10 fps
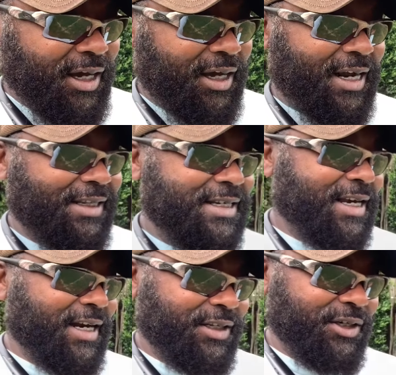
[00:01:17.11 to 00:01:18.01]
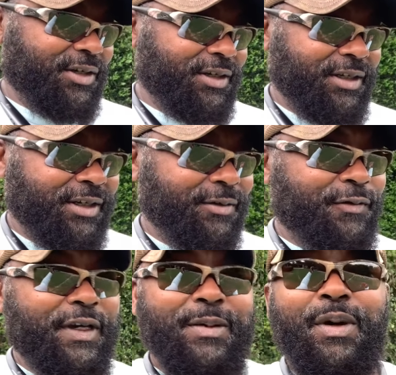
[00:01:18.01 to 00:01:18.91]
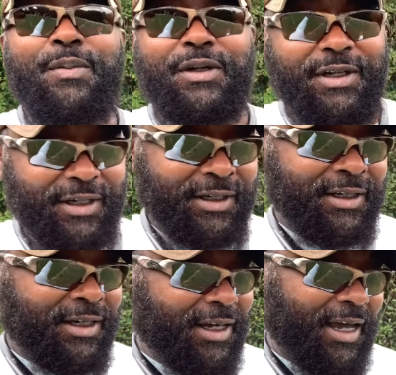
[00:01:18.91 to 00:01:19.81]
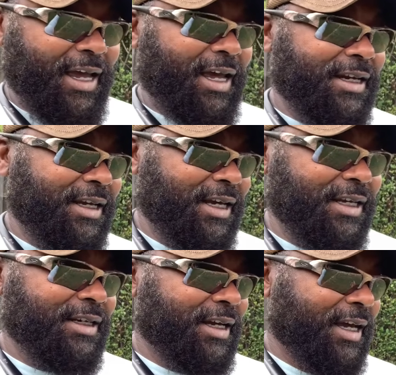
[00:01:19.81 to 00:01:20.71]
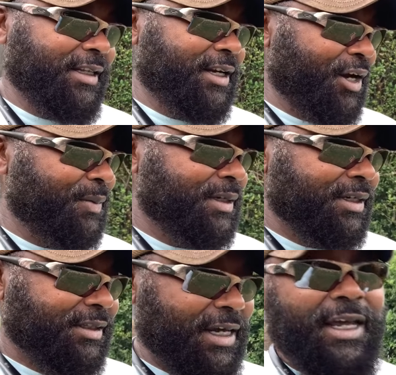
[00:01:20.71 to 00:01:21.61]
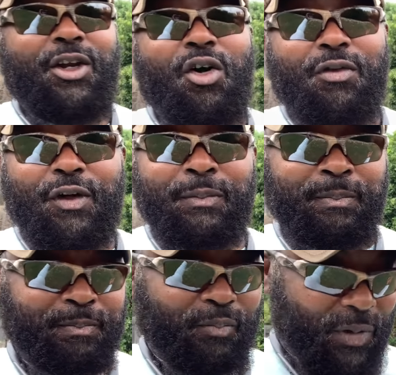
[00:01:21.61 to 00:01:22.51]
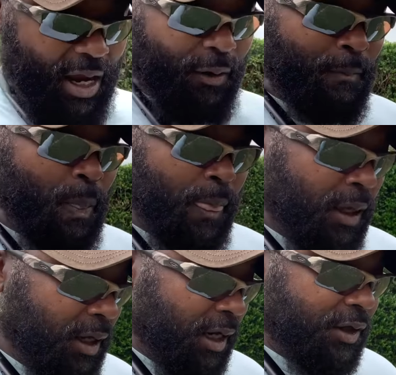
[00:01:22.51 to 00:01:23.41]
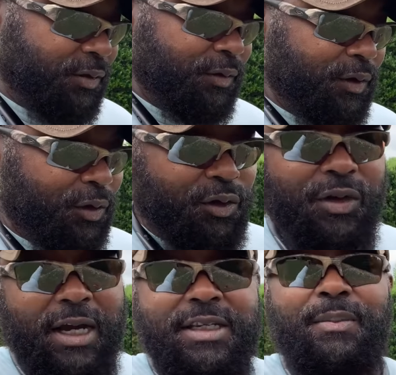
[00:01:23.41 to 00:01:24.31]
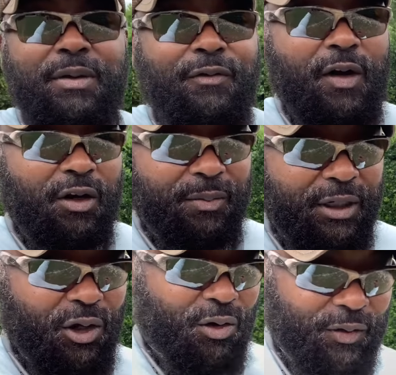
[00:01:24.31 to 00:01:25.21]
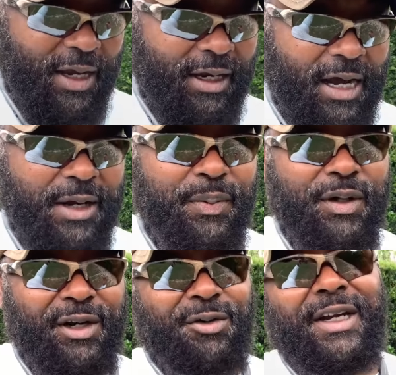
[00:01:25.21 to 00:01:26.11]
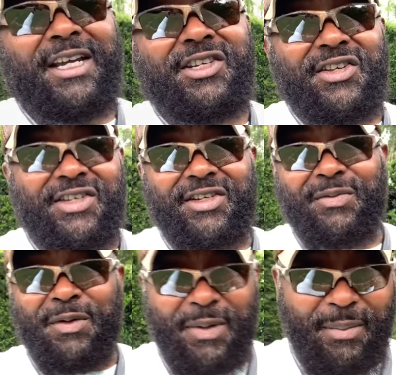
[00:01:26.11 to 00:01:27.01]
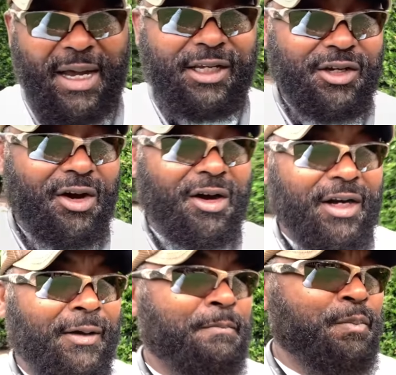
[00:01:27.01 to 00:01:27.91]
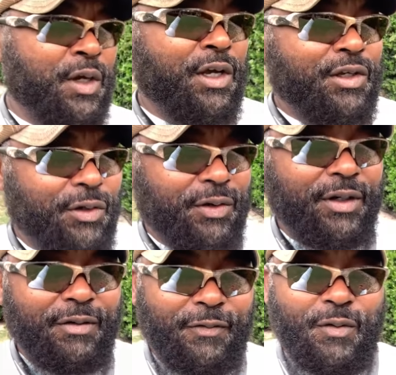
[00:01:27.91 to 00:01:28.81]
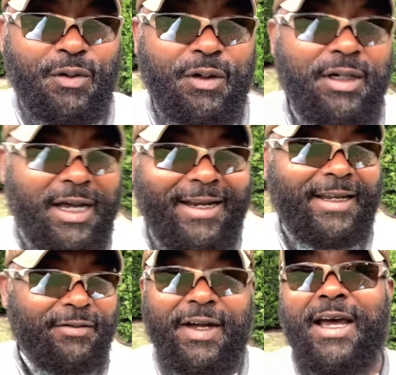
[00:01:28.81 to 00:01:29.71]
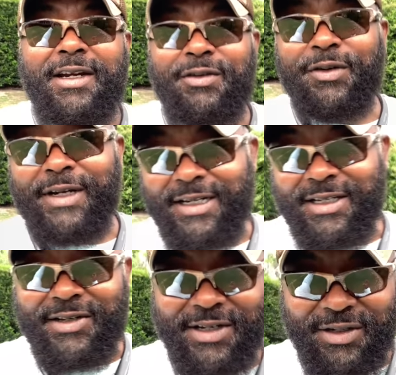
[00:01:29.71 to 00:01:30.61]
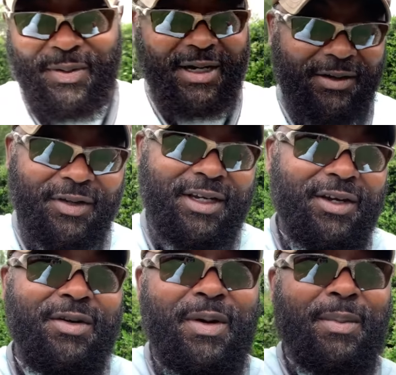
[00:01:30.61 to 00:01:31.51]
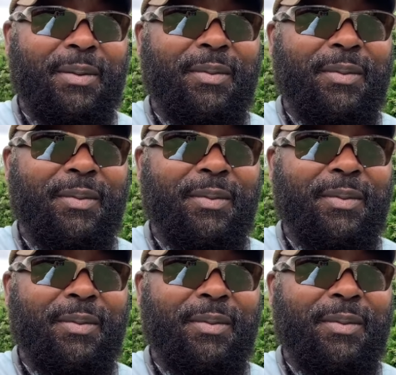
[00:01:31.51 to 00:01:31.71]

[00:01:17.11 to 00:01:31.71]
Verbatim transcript: and I decided to feed the Bermuda and it ended up taking over. Now, you know, you guys have been following me know that I put an irrigation system in my backyard. So therefore, I never had an irrigation system and I never cared about